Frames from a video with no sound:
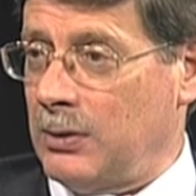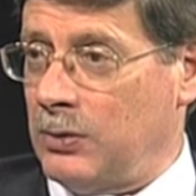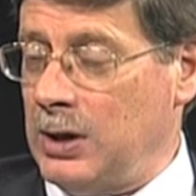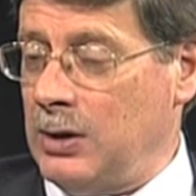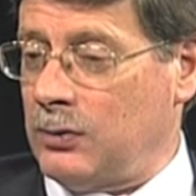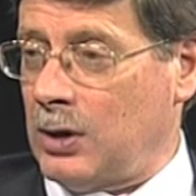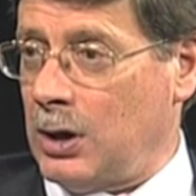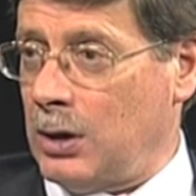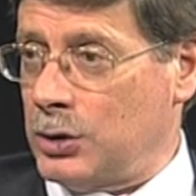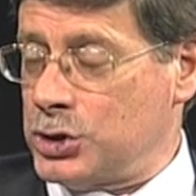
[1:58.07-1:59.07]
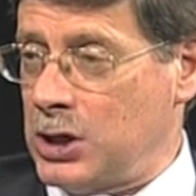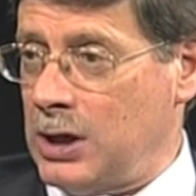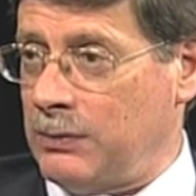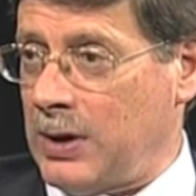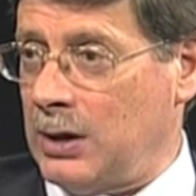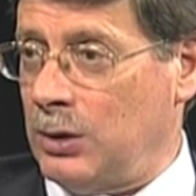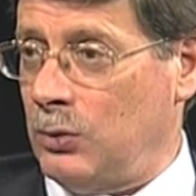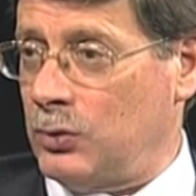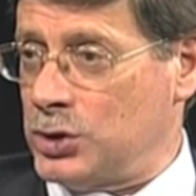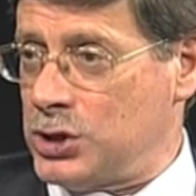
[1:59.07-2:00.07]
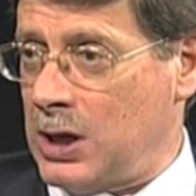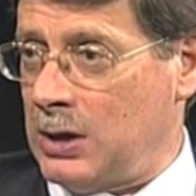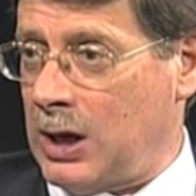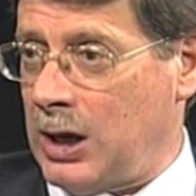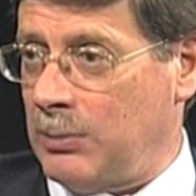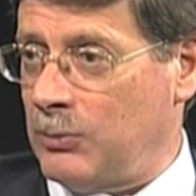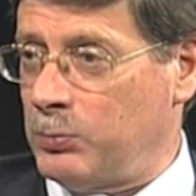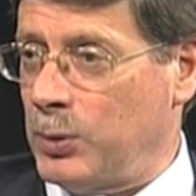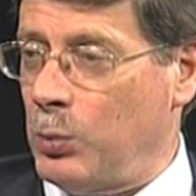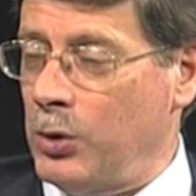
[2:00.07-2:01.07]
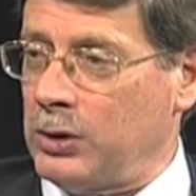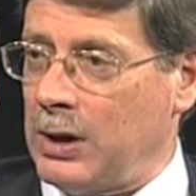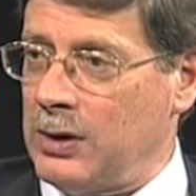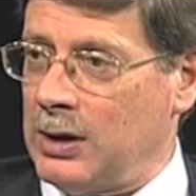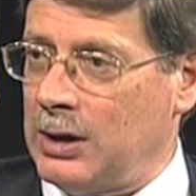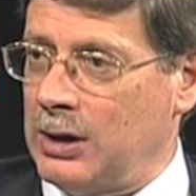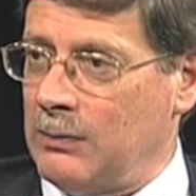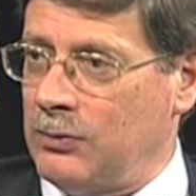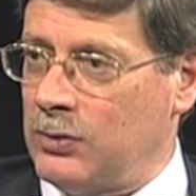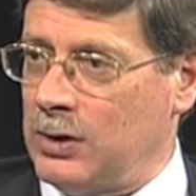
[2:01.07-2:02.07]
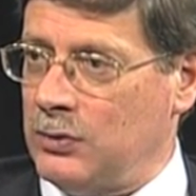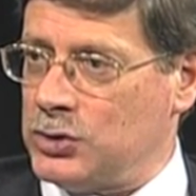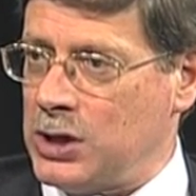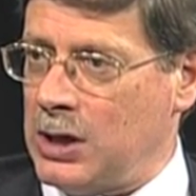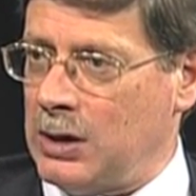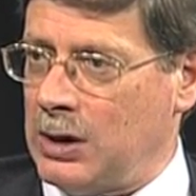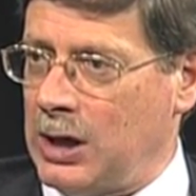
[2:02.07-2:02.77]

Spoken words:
These are shared values, shared aims. But what I think gives these shared